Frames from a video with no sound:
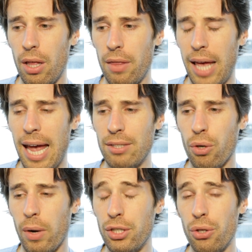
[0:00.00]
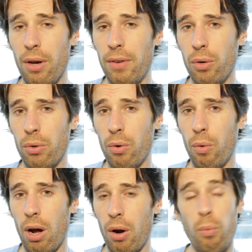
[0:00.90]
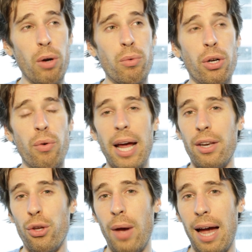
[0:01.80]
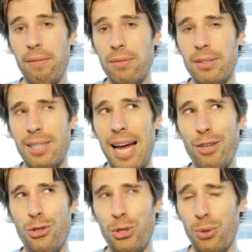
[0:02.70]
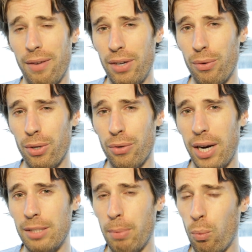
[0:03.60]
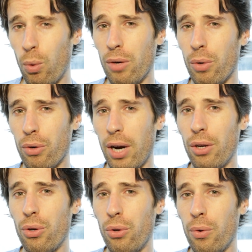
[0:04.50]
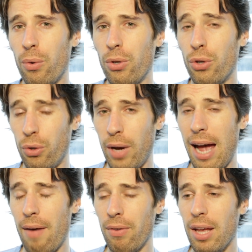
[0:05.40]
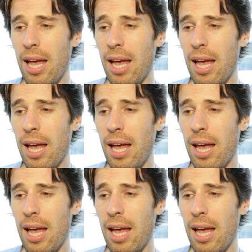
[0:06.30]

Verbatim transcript: they asked the question, do you have any, what regret do you have? Not do you have any regrets, but what regret do you have?